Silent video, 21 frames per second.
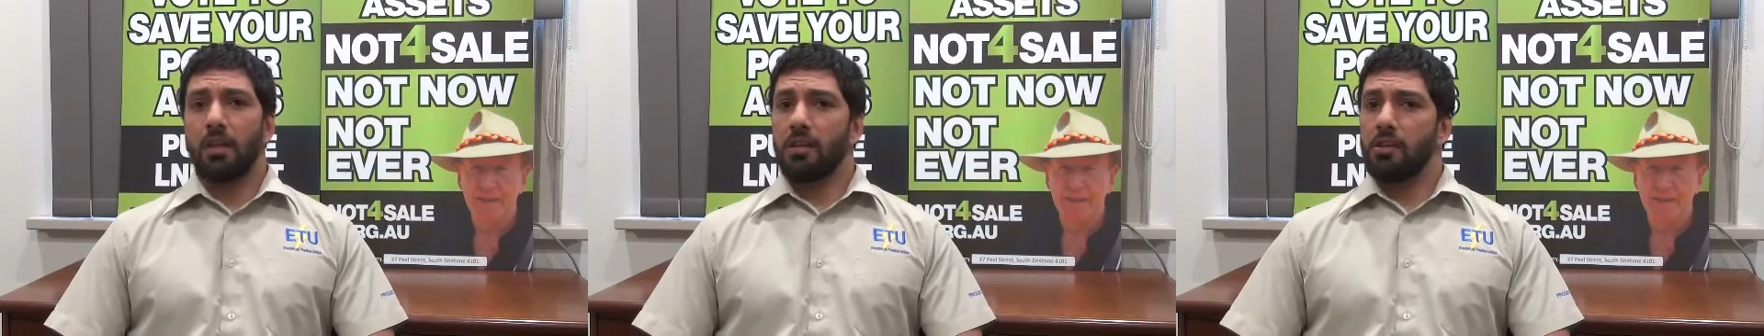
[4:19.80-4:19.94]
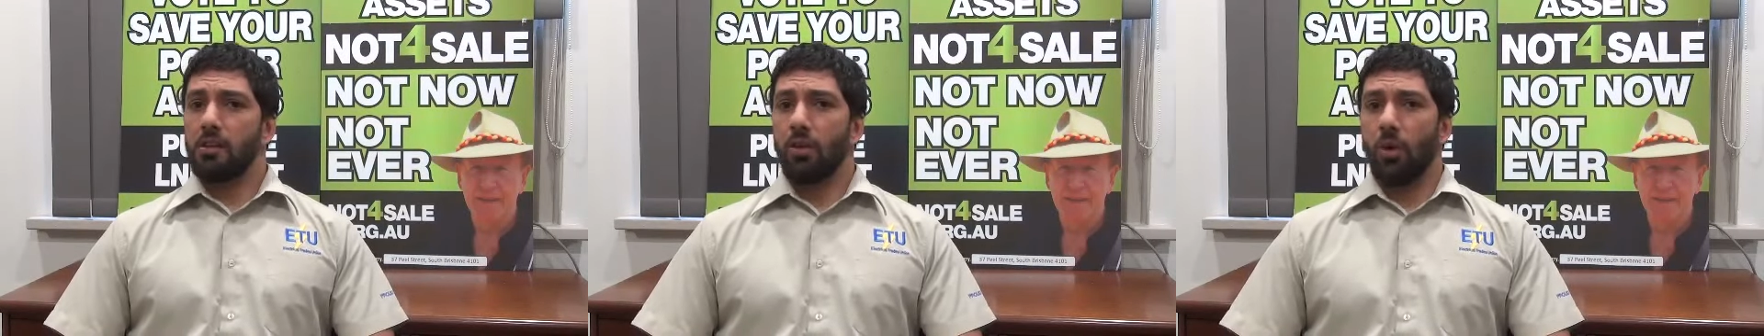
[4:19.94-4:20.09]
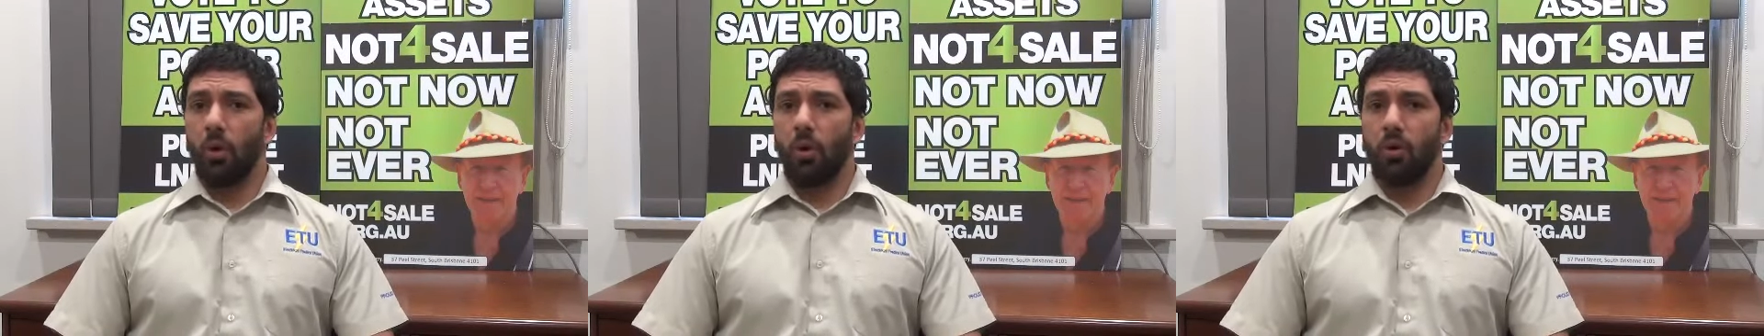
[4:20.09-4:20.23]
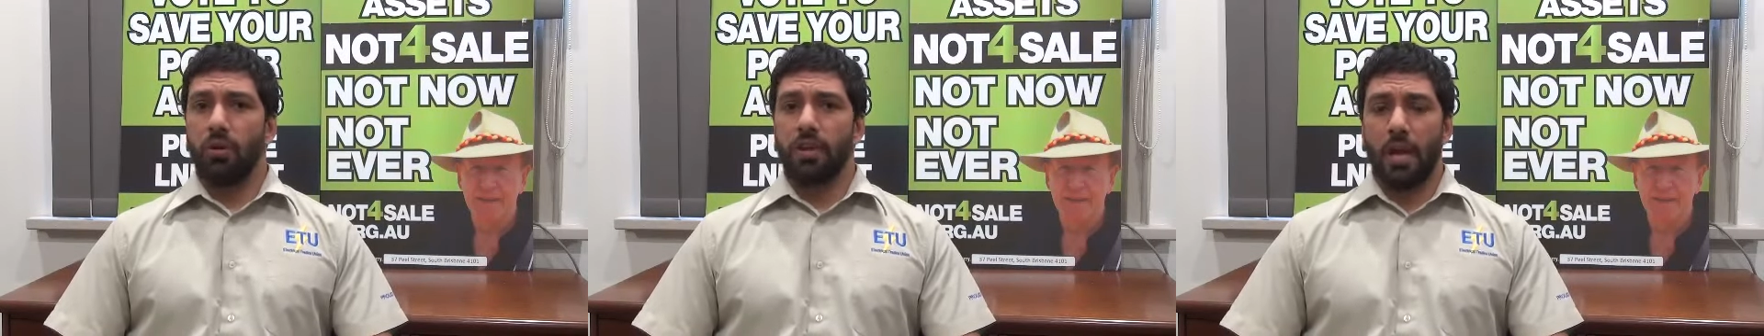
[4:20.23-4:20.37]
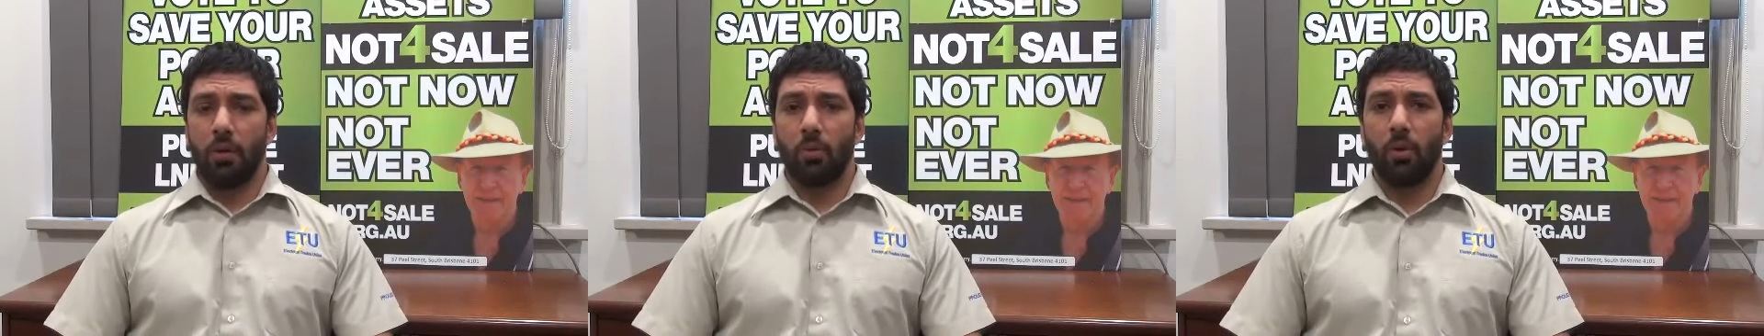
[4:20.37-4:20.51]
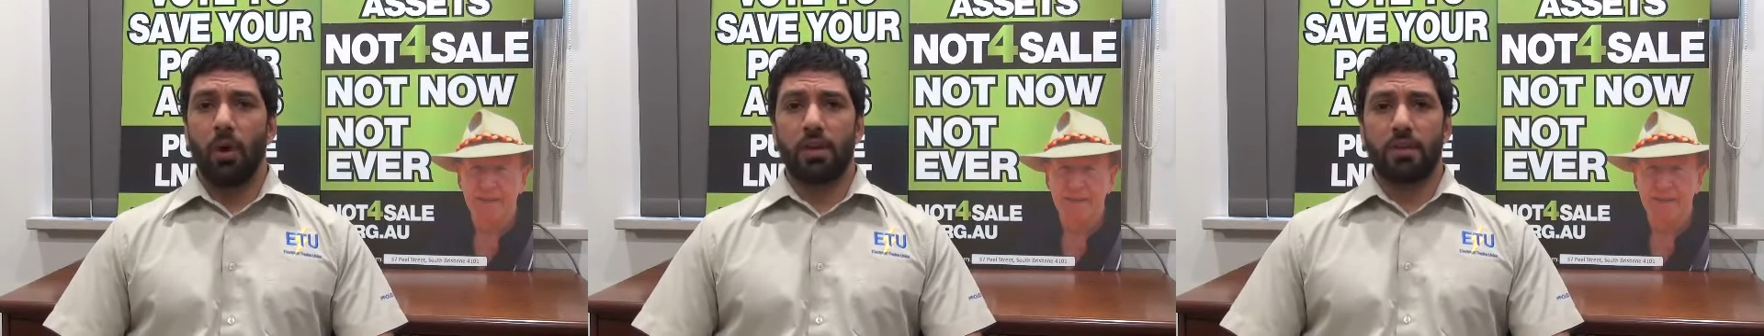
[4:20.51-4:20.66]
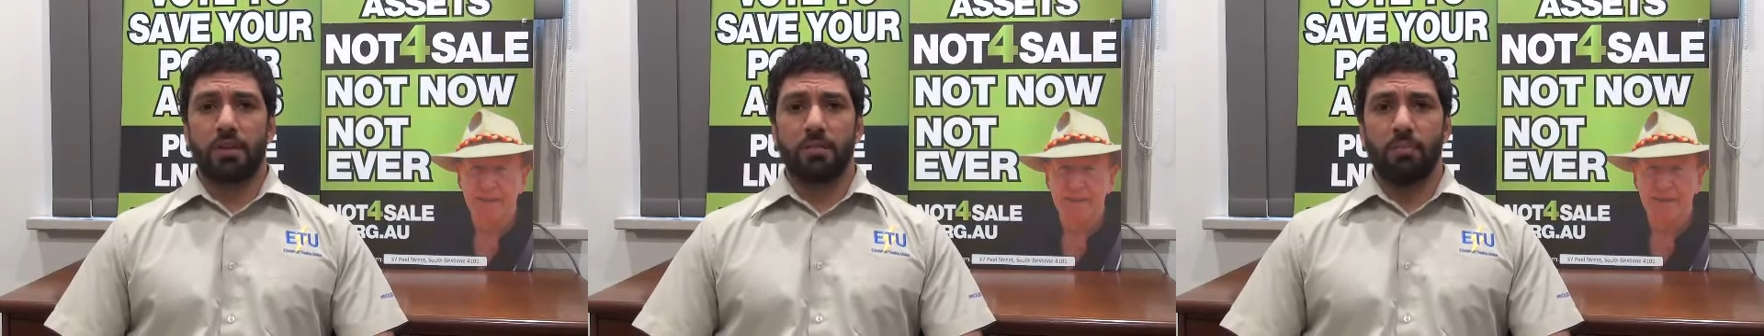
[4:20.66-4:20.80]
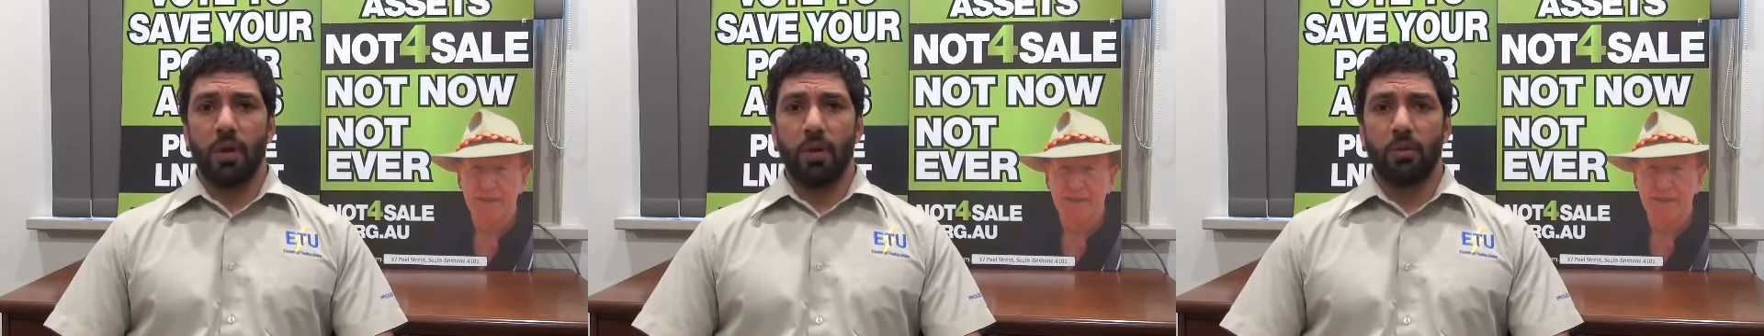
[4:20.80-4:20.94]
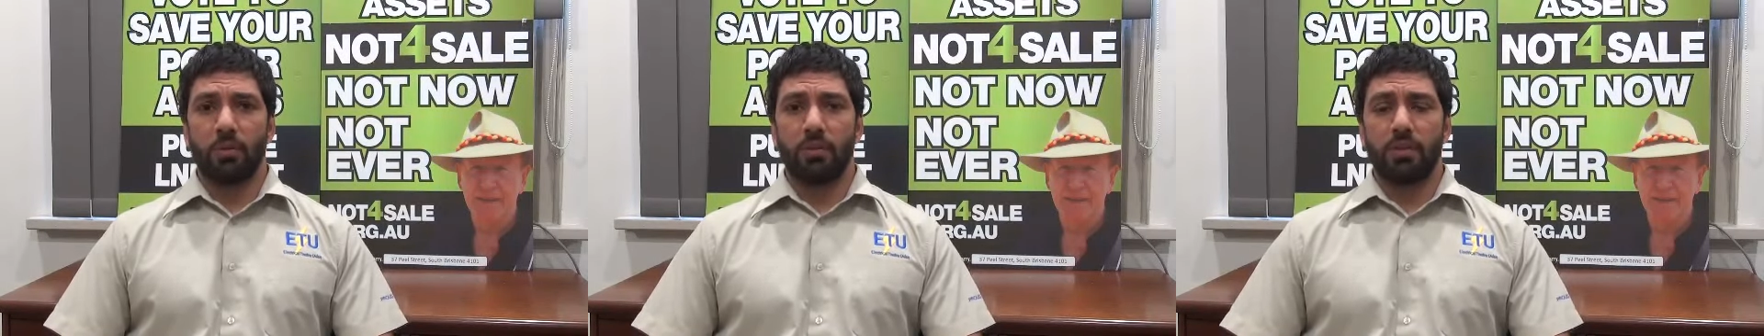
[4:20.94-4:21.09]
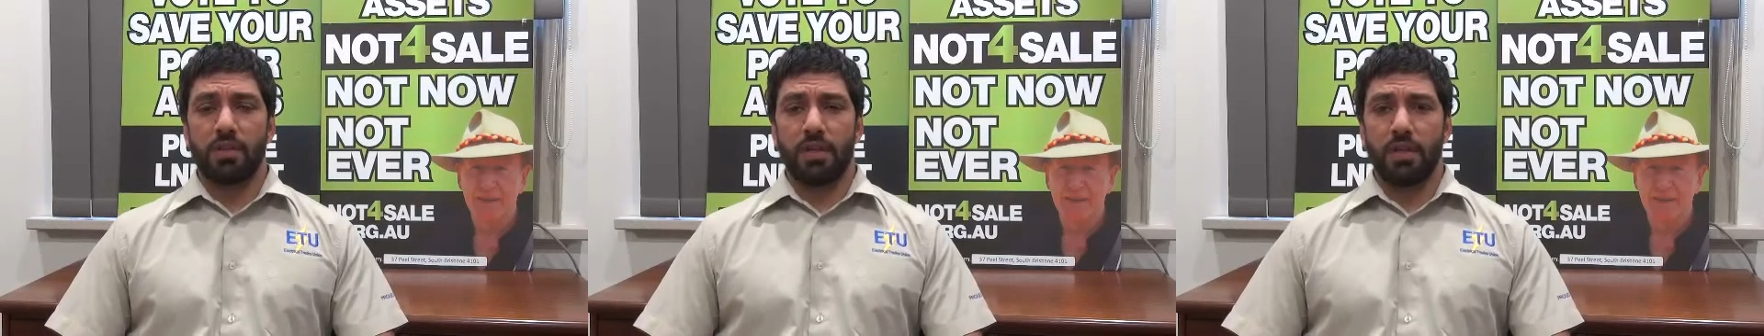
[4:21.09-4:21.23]
your networks
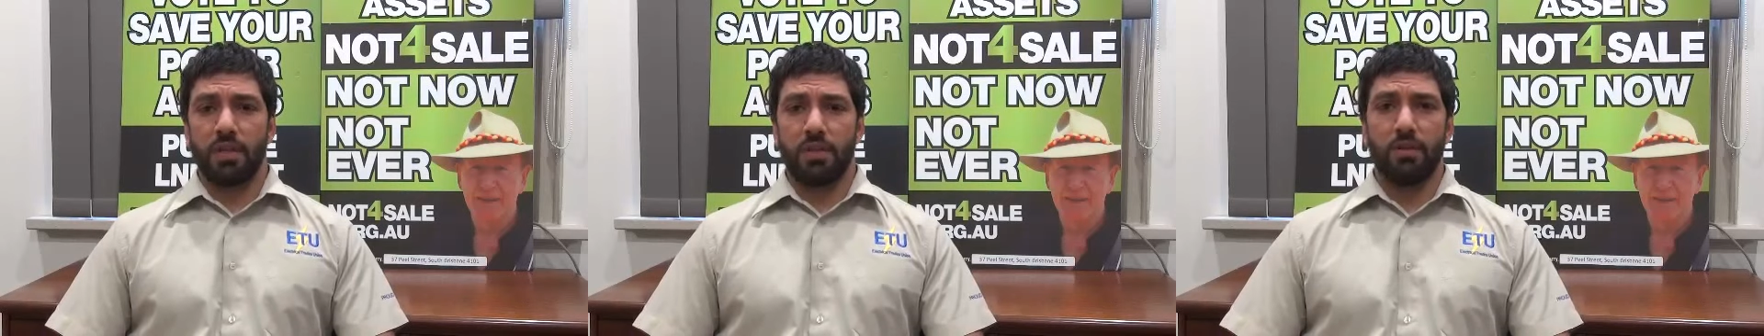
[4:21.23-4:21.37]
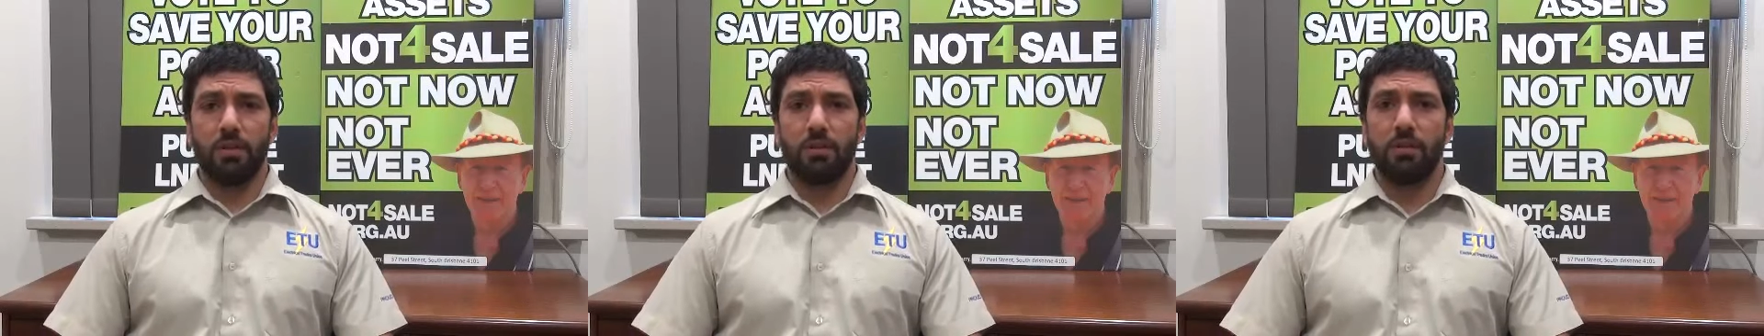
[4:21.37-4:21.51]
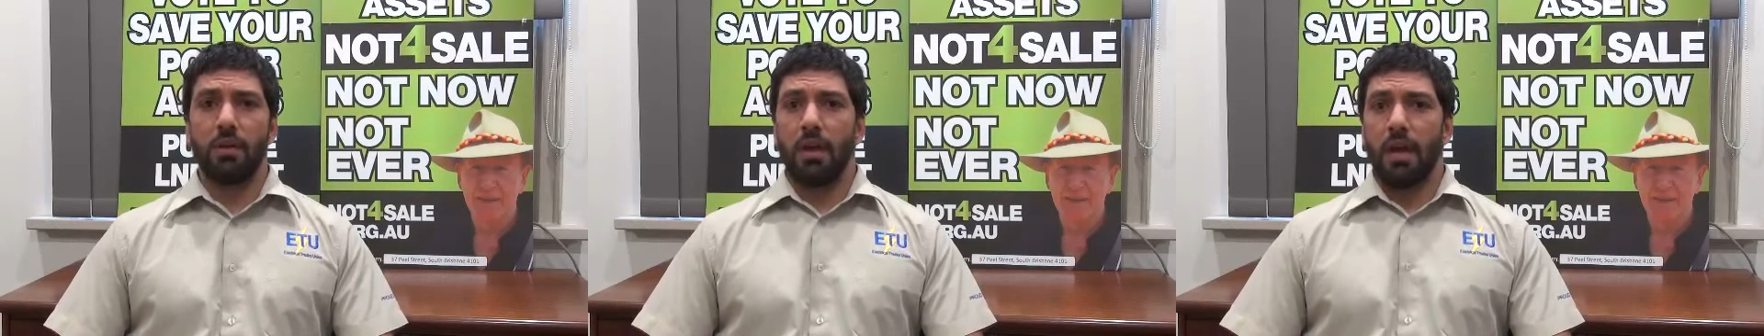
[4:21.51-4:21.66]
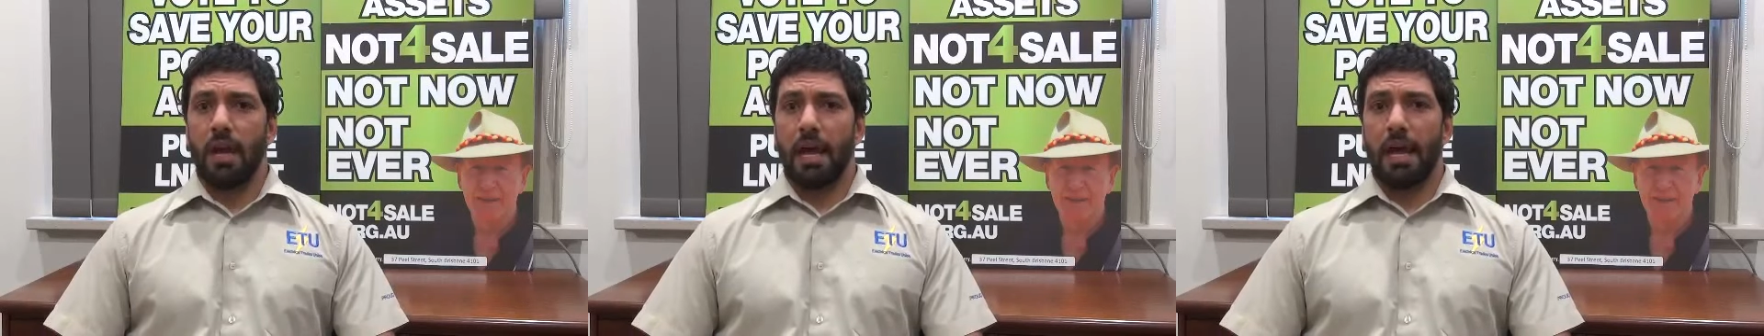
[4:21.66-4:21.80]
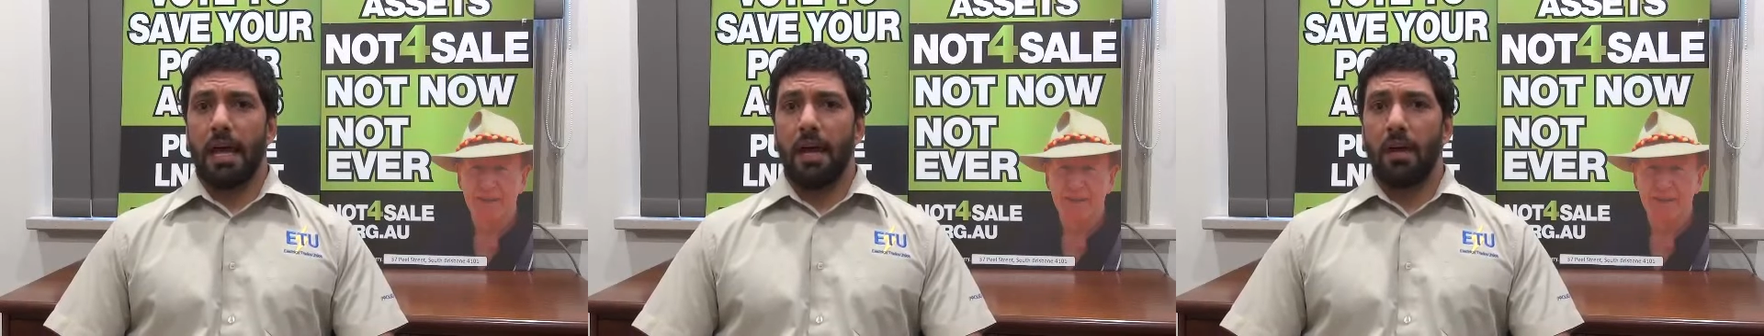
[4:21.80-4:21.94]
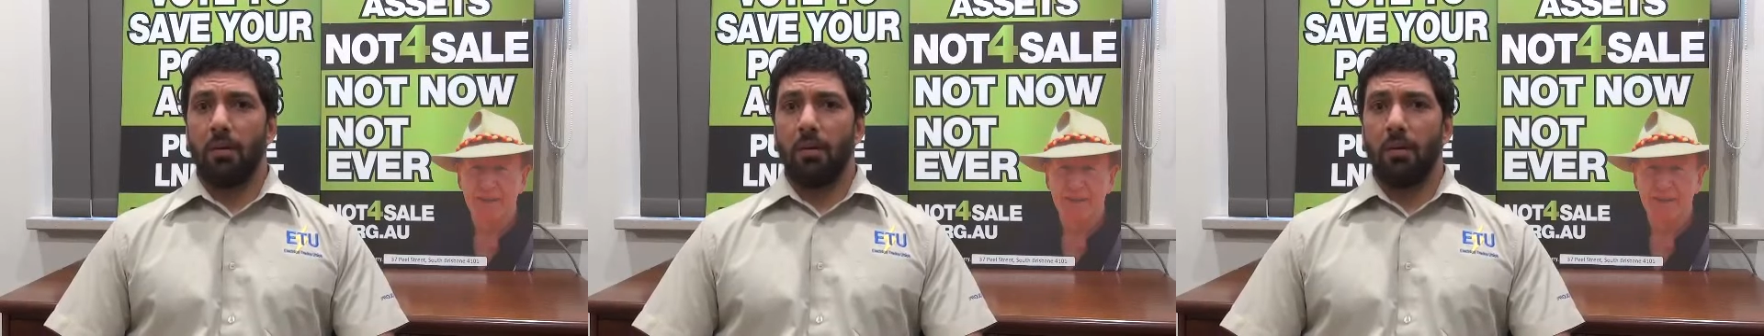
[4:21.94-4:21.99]
built to